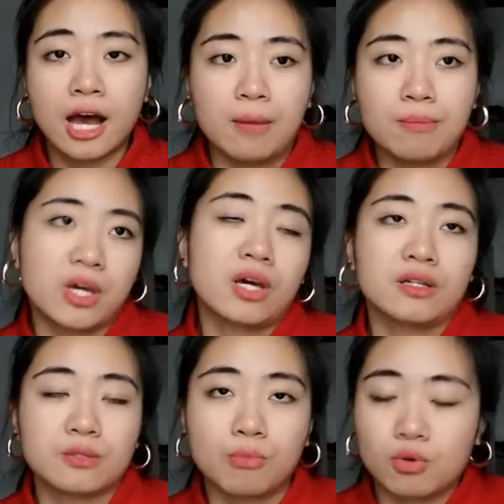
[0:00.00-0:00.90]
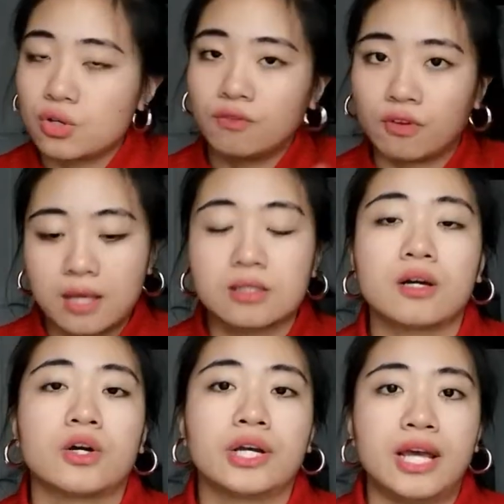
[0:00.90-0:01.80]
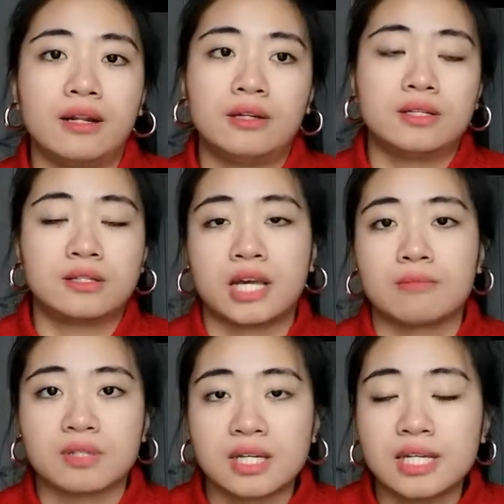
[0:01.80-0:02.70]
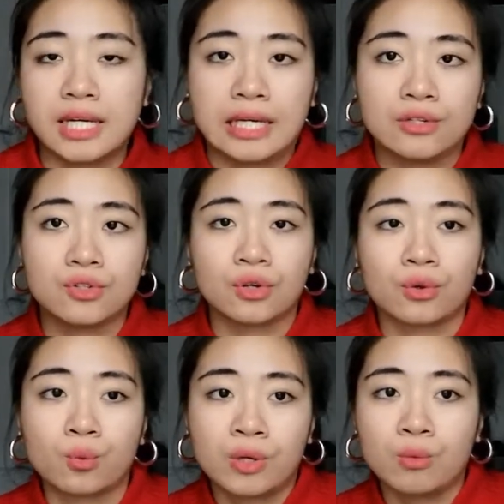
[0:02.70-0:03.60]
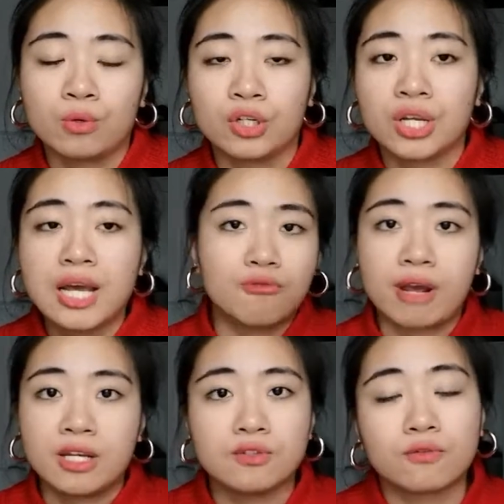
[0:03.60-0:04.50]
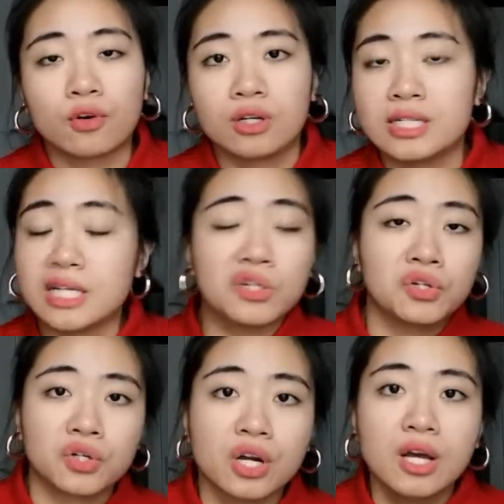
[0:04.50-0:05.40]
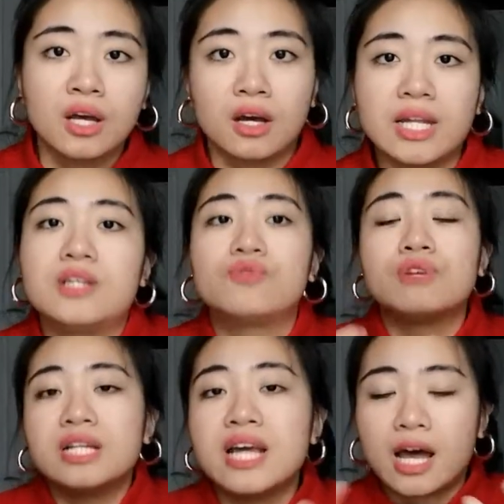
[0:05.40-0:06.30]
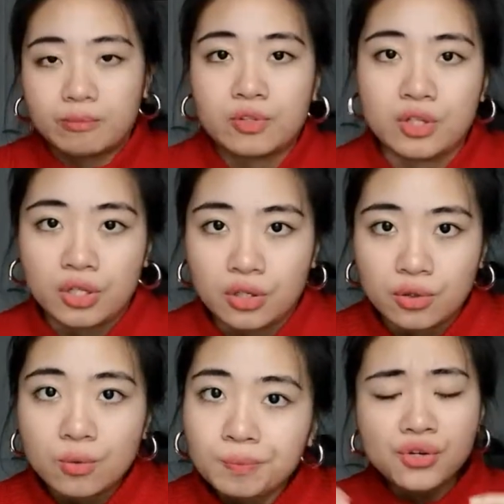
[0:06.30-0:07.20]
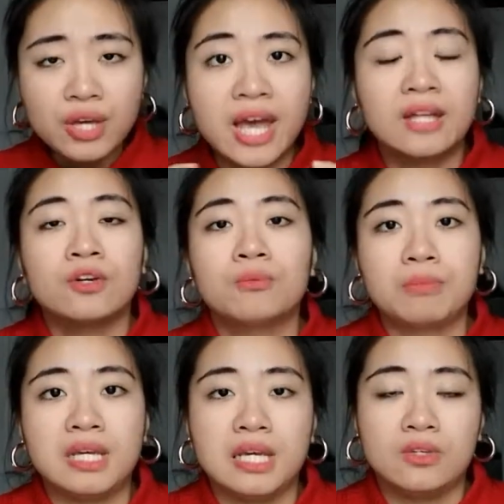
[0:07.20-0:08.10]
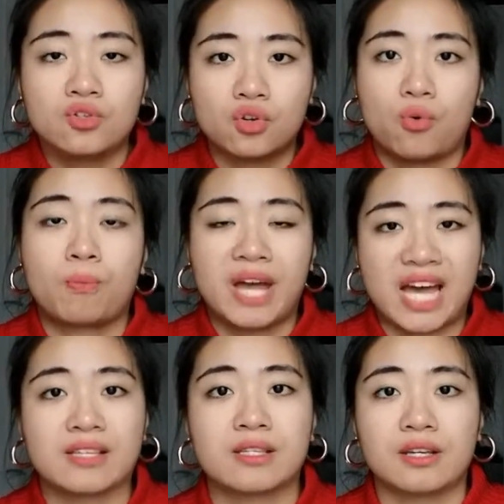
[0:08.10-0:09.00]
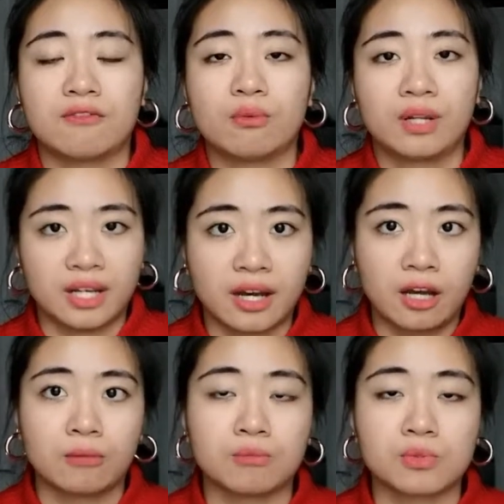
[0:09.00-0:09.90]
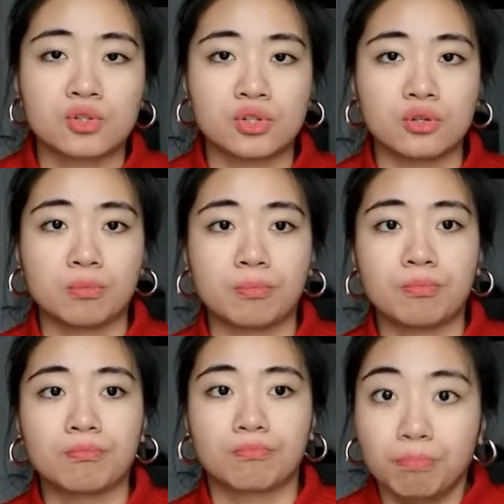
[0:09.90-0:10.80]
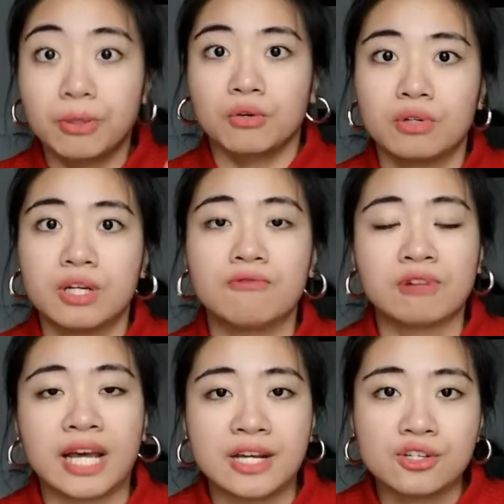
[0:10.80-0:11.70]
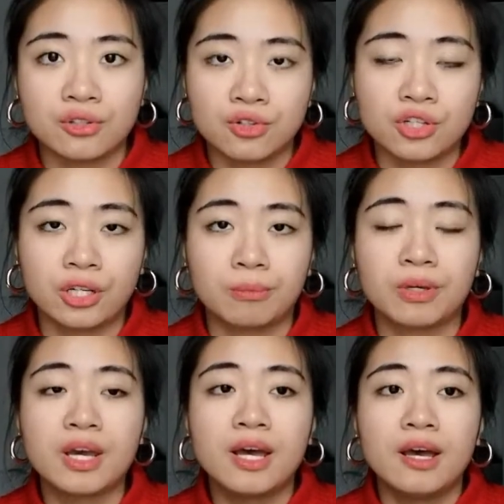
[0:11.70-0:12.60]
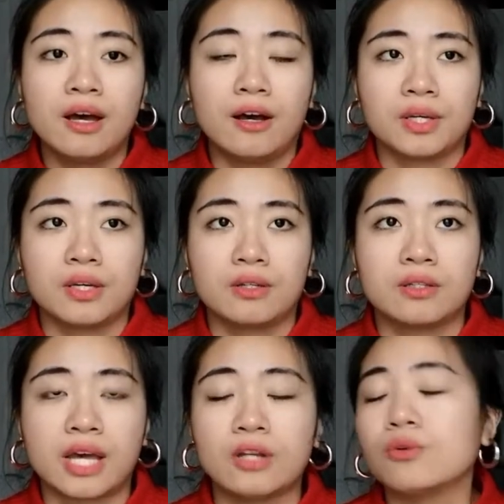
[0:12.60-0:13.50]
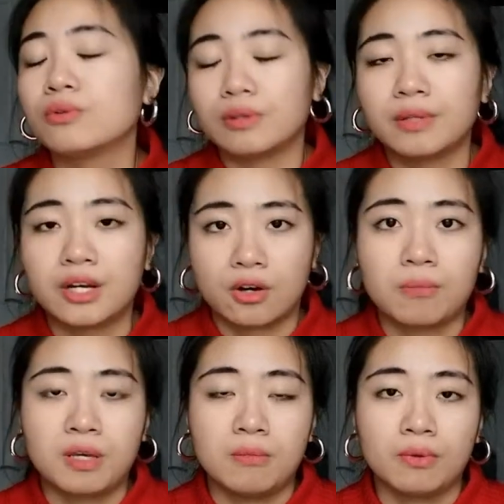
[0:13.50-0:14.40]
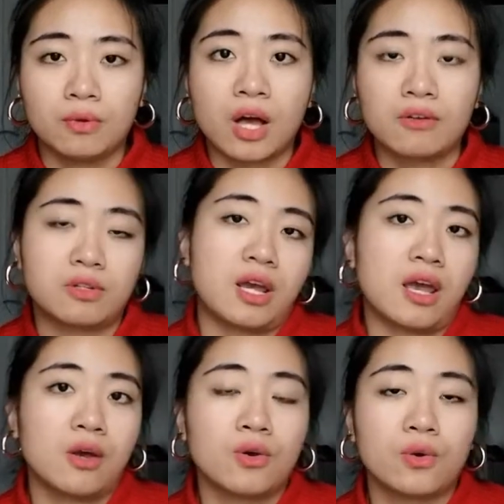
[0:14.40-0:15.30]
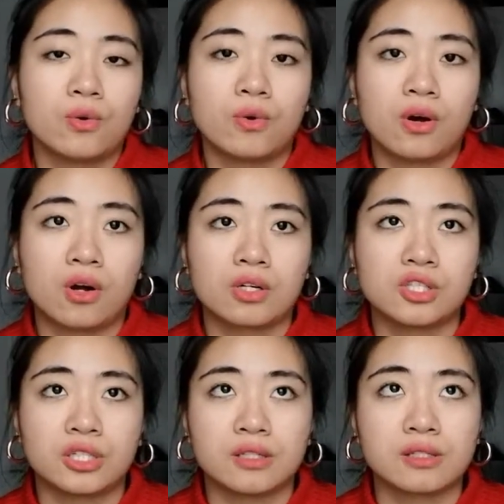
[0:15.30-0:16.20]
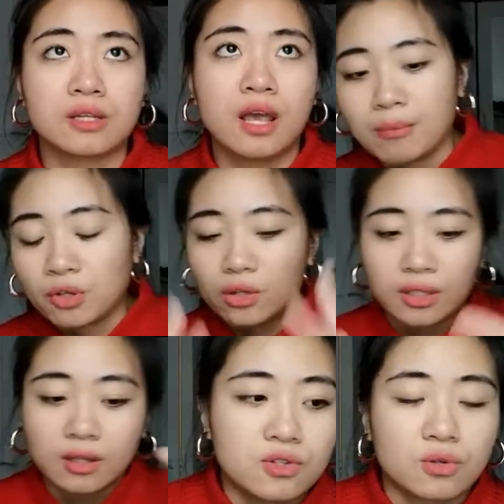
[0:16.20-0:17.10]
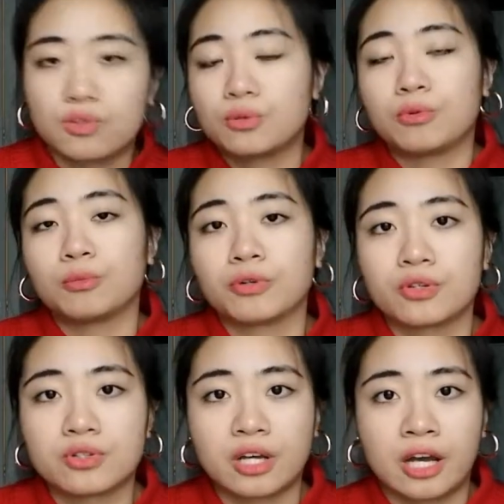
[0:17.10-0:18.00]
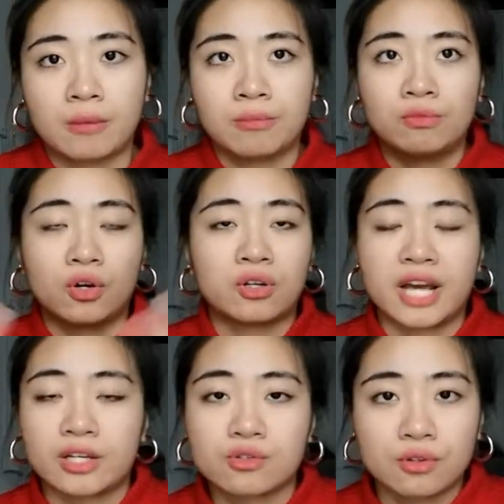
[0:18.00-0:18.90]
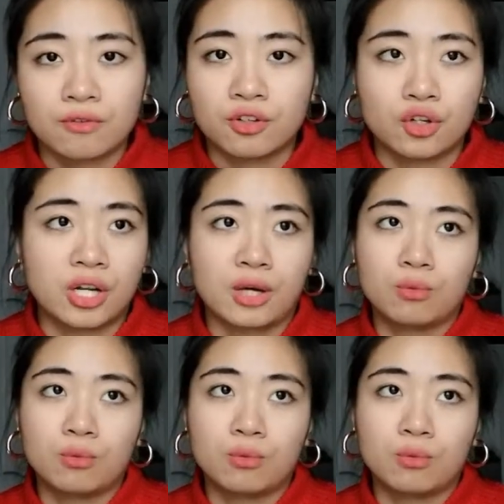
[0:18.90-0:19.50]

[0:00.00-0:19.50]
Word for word: And because most of us are in the same city, so we would arrange for dinner. It is really up to you. You cannot be so passive when it comes to building relationship, because I know there are people out there who are just, I'm not a sociable person, I'm not an extrovert,